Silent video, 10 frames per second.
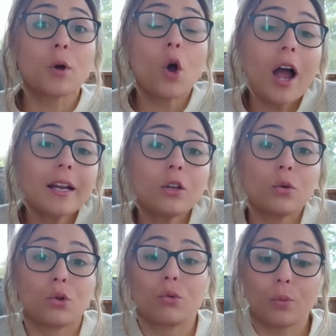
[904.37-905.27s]
guiding you
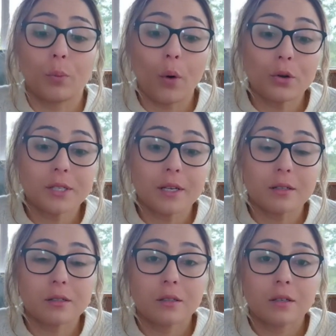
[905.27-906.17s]
through the
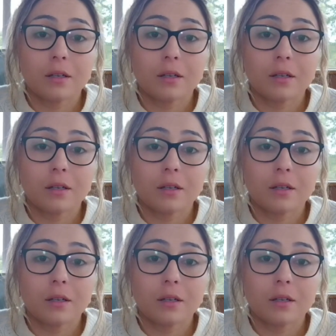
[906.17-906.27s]
process.